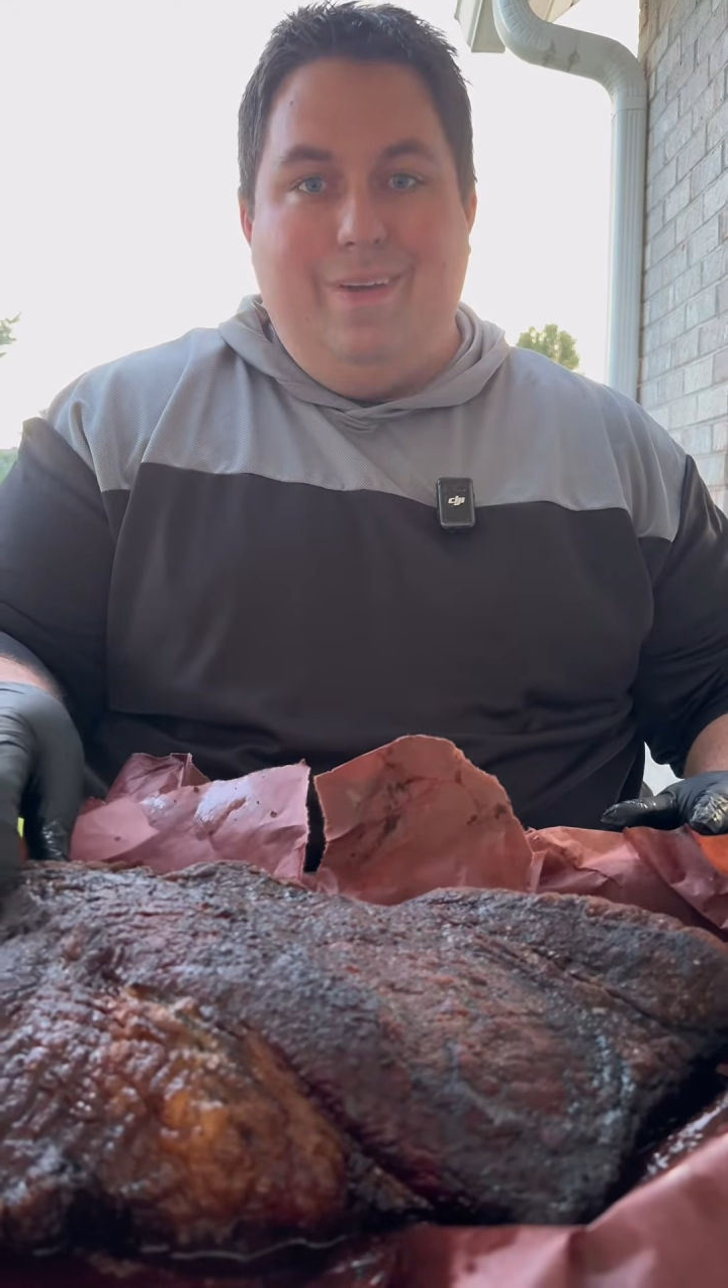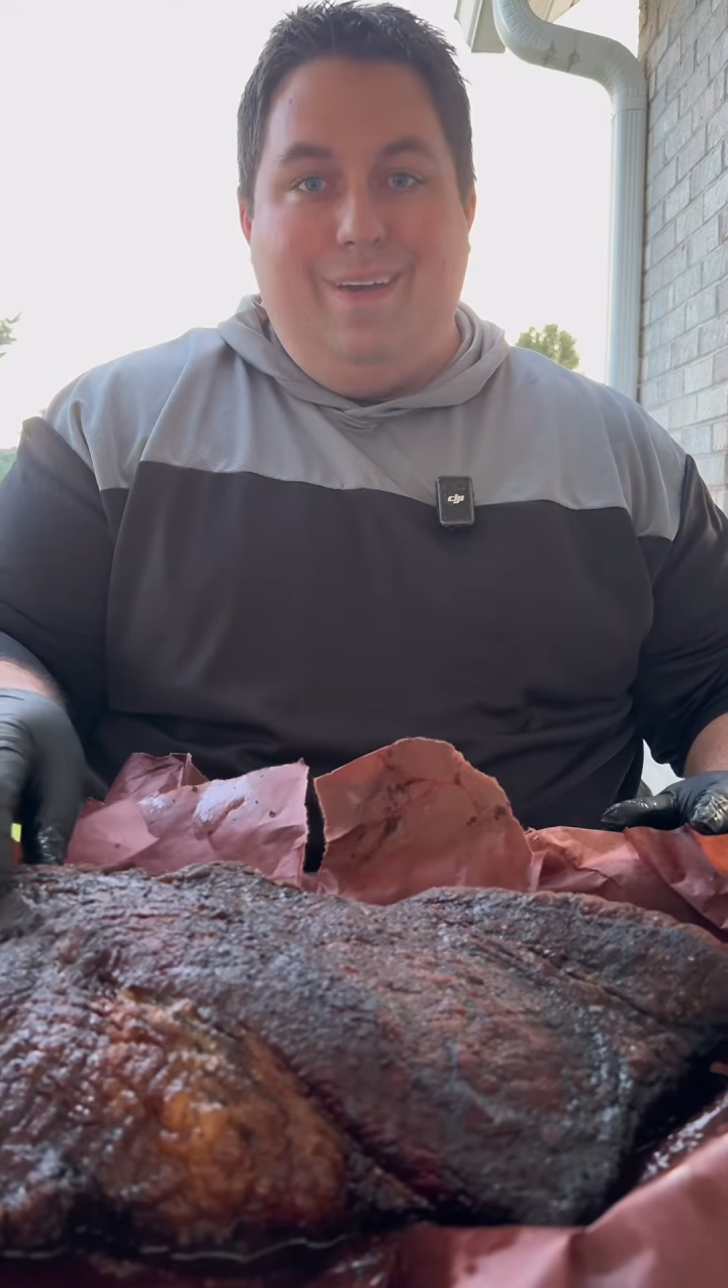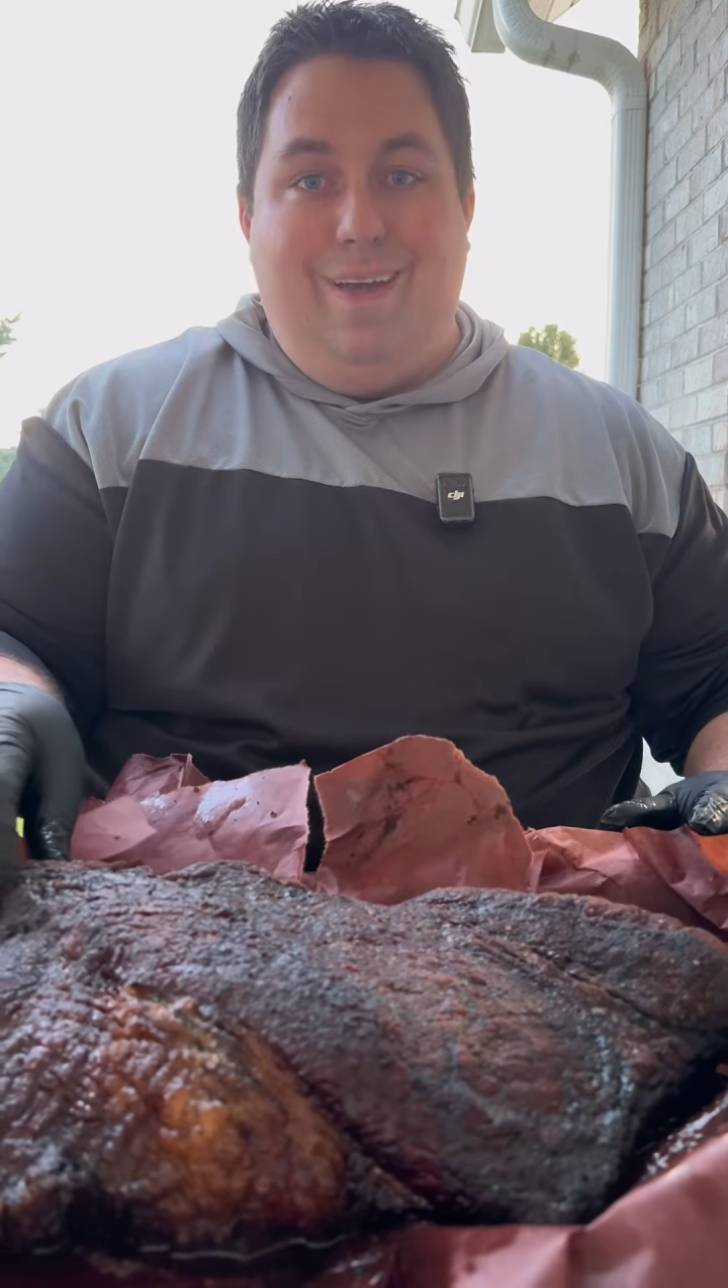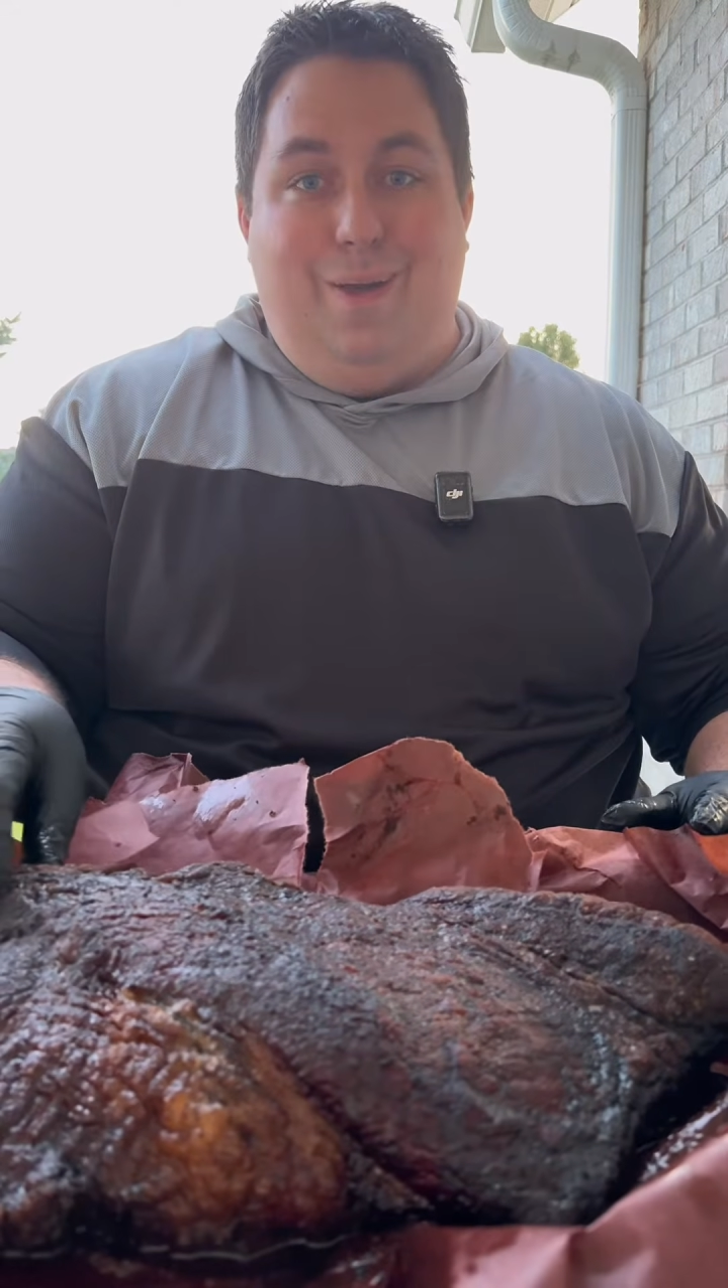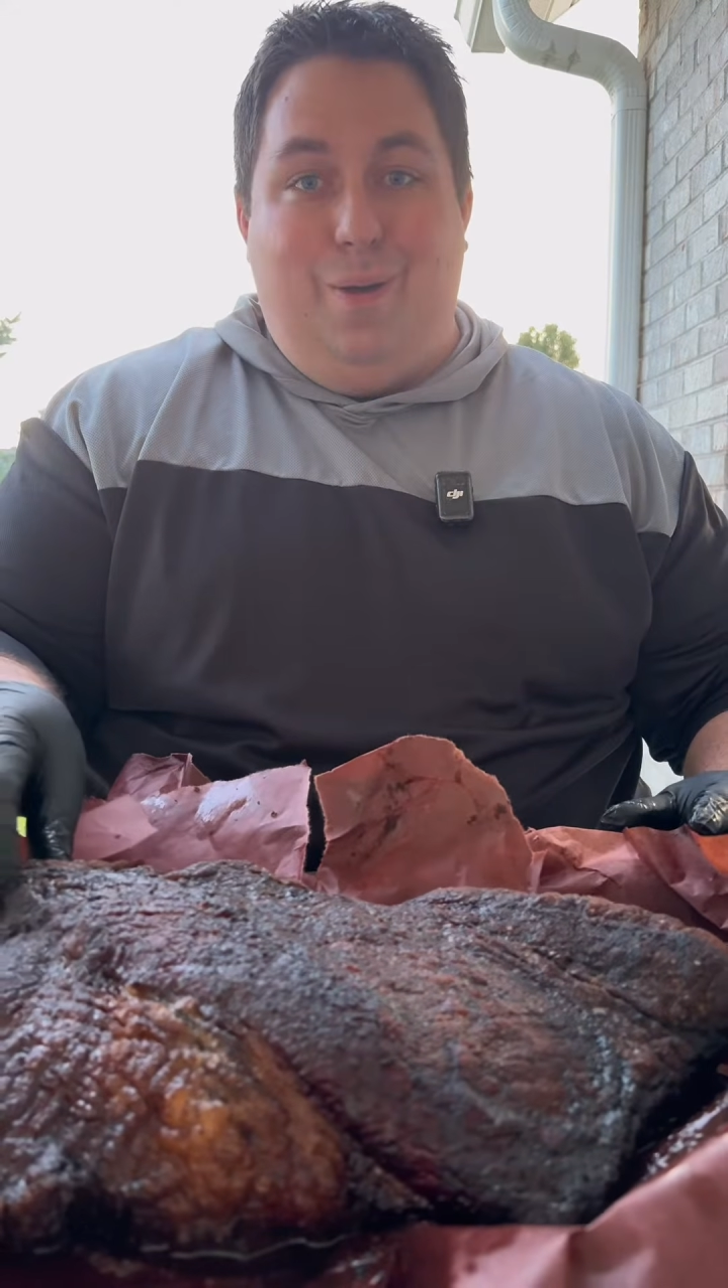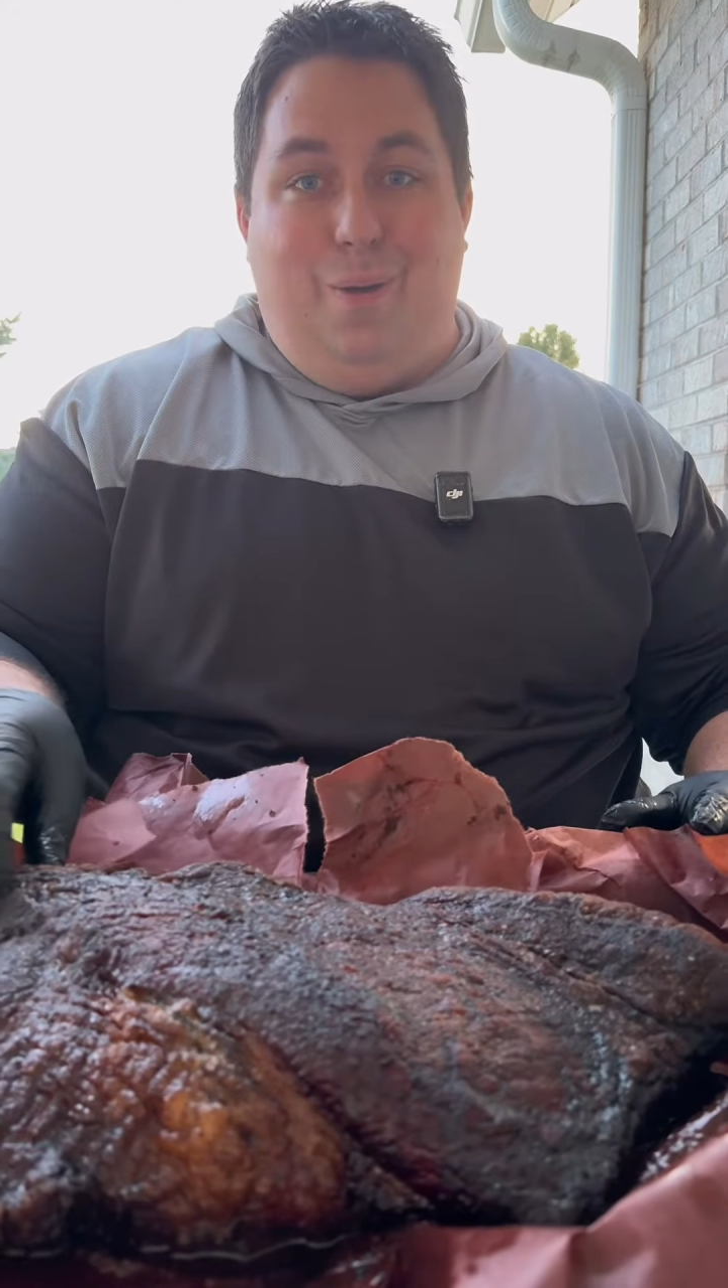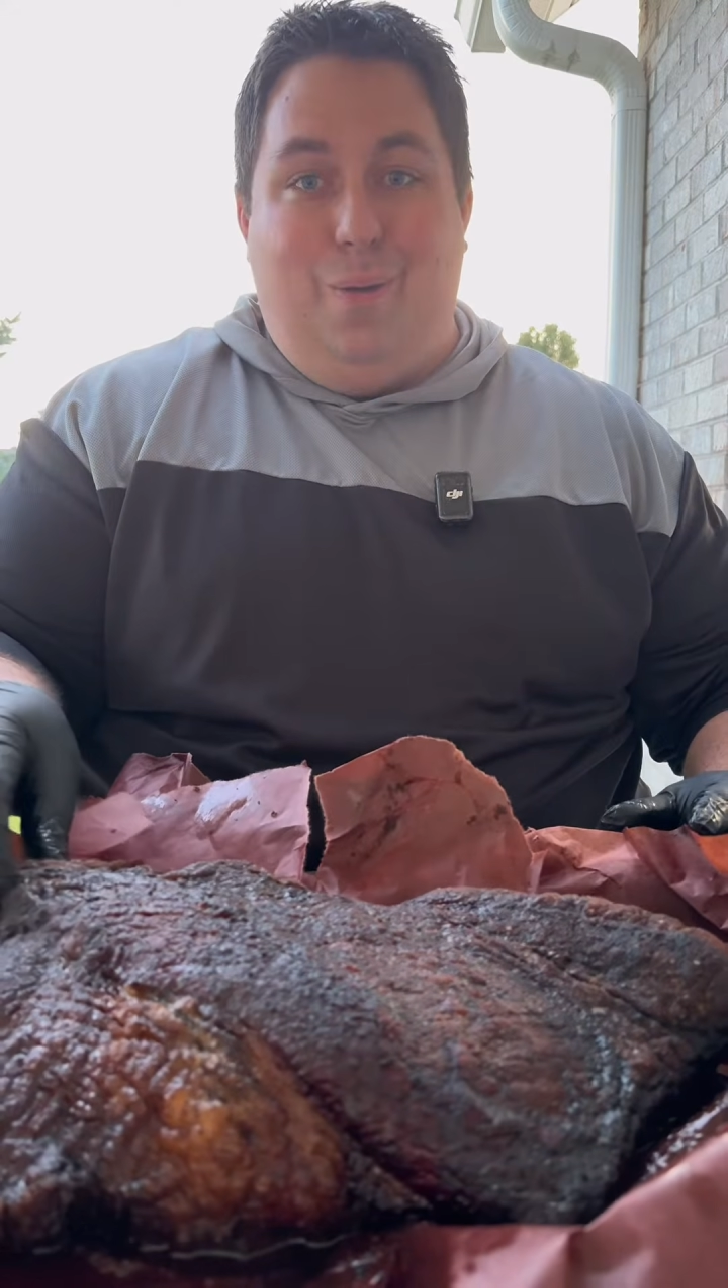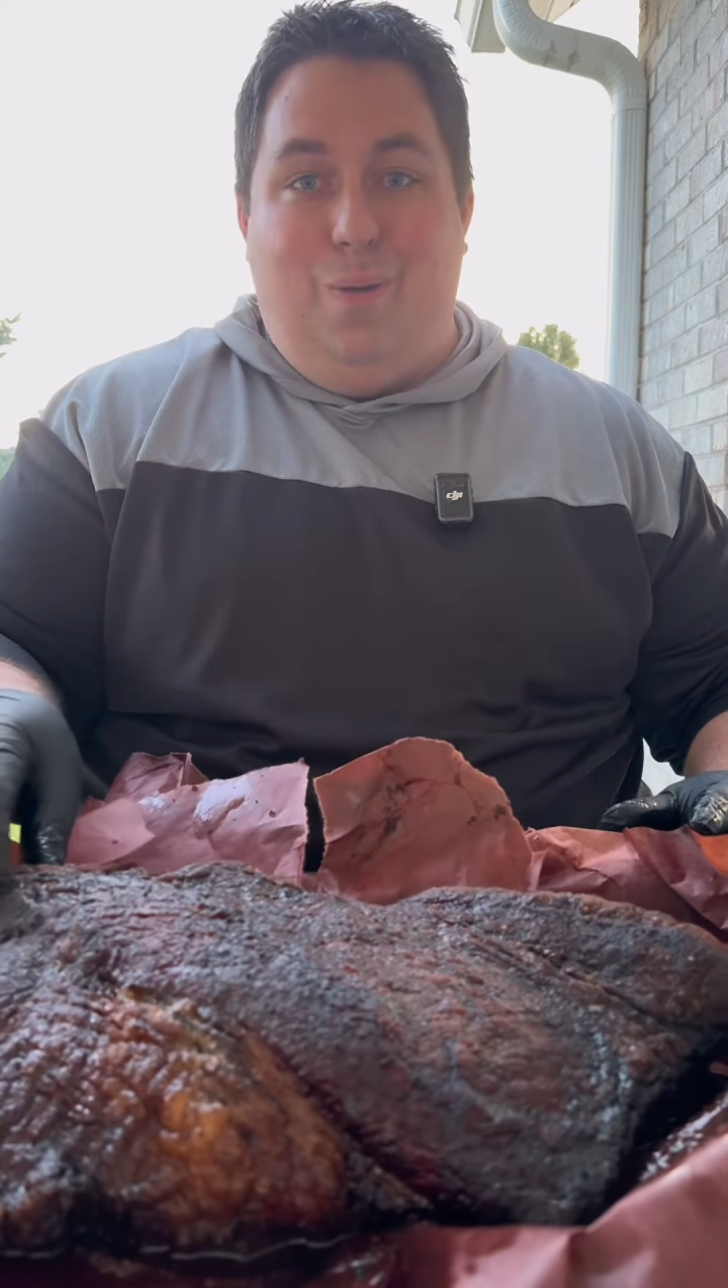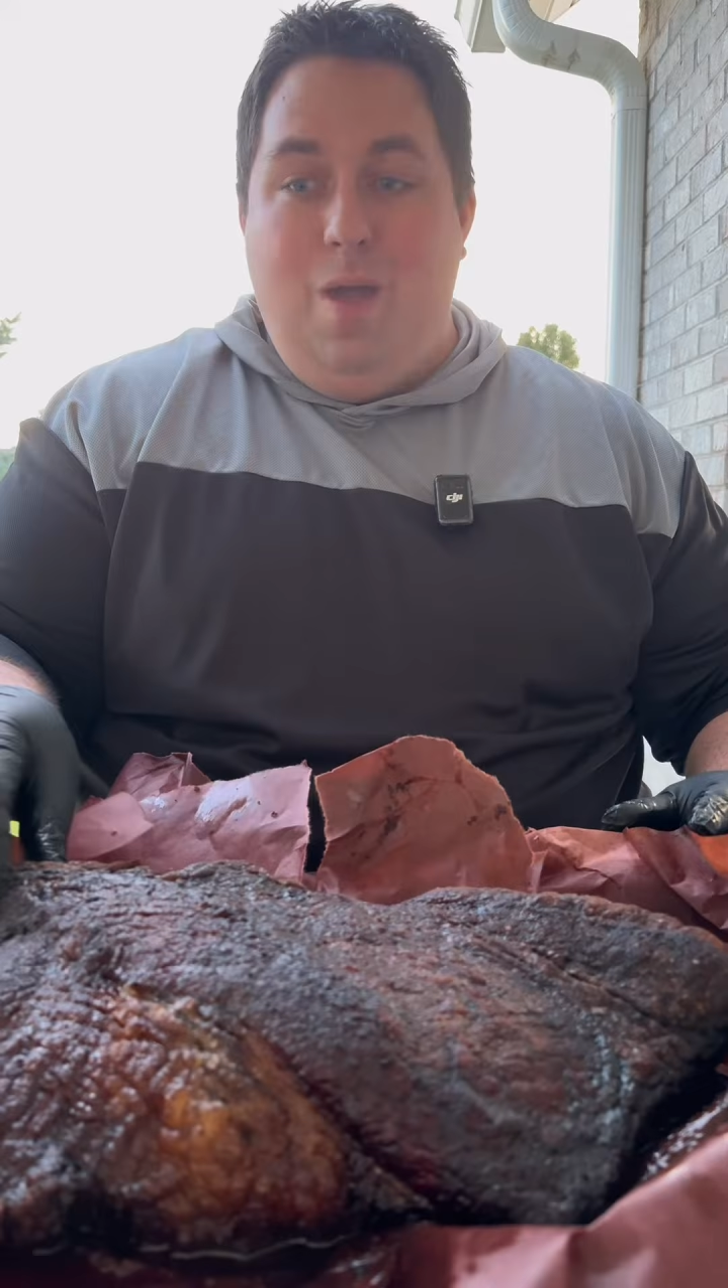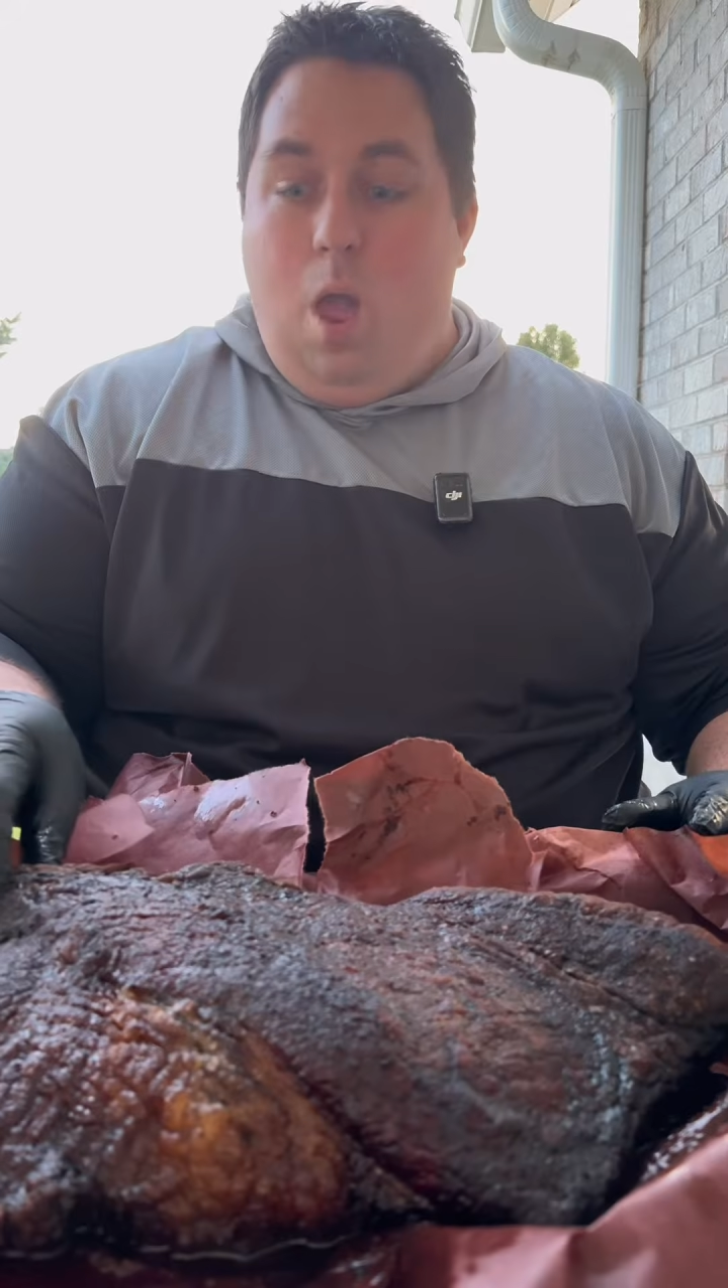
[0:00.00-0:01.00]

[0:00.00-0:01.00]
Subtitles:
Oh,